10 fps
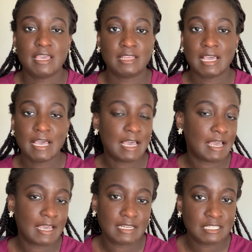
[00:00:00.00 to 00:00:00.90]
And
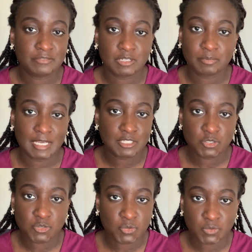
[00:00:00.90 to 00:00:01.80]
I hadn't even applied
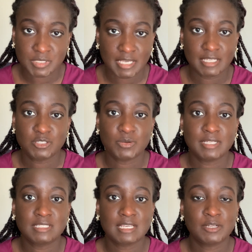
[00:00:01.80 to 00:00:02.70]
to schools yet. So
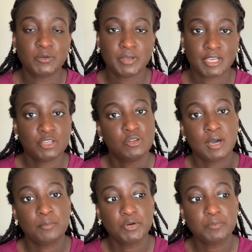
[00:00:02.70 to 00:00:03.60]
I decided, okay, you know,
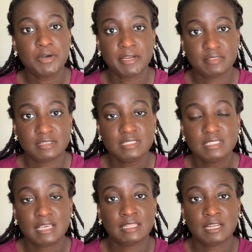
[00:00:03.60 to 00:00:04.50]
I'll bookmark
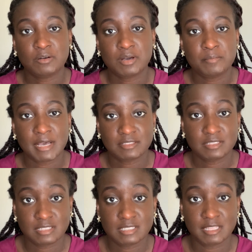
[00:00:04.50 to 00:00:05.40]
this and then I'll come back
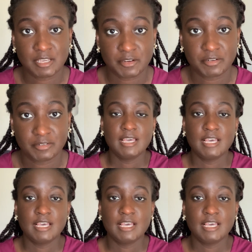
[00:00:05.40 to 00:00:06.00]
to this later.